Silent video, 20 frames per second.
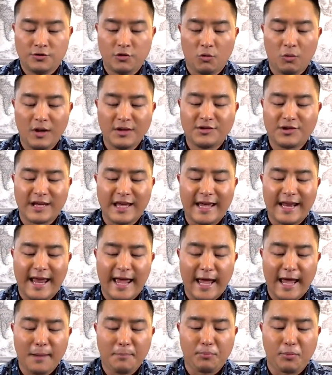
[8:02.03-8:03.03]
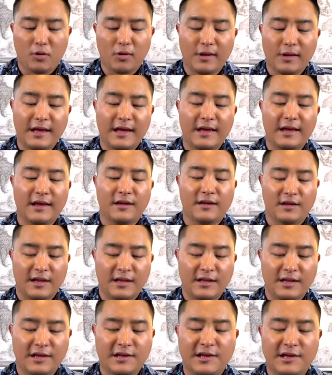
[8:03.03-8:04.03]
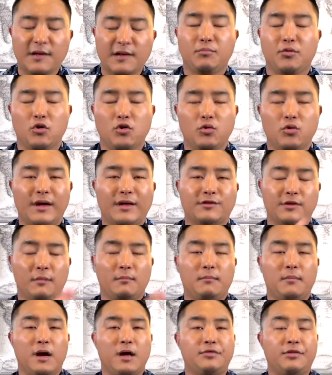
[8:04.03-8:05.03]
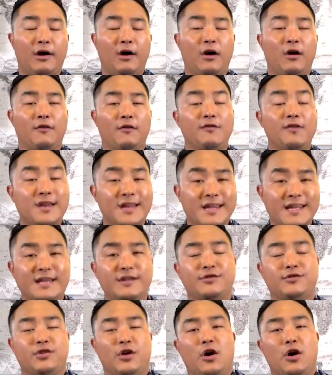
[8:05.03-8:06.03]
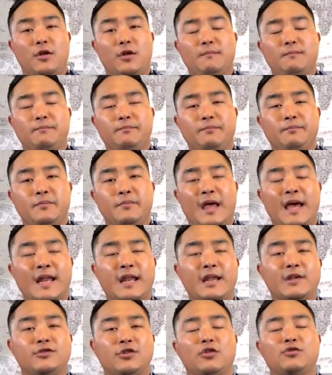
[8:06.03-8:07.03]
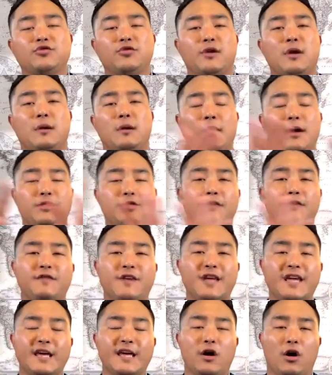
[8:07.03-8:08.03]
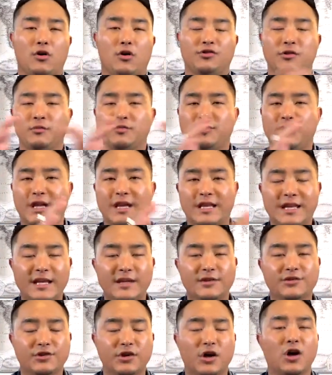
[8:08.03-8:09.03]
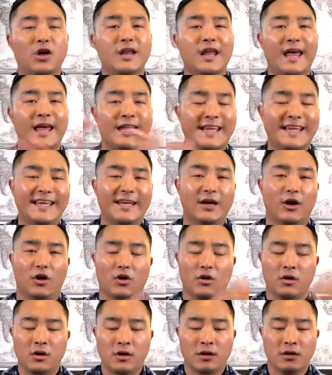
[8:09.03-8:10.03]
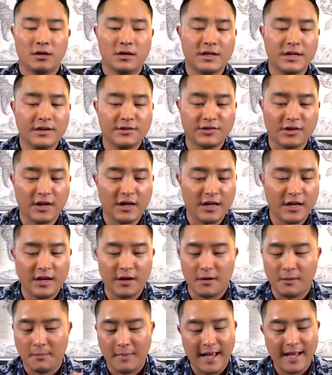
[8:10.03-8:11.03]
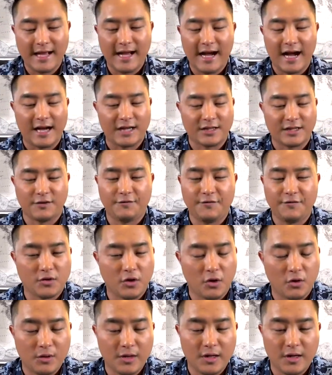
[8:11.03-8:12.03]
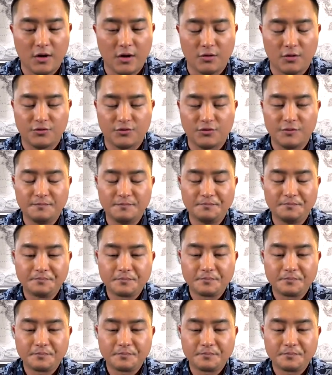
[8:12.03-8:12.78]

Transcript: So once again, April is, in the Hebrew is the month of Nisan and is also the month of ER. So I'm saying Nisan and ER. Nisan and ER. My gosh, I feel the Holy Ghost.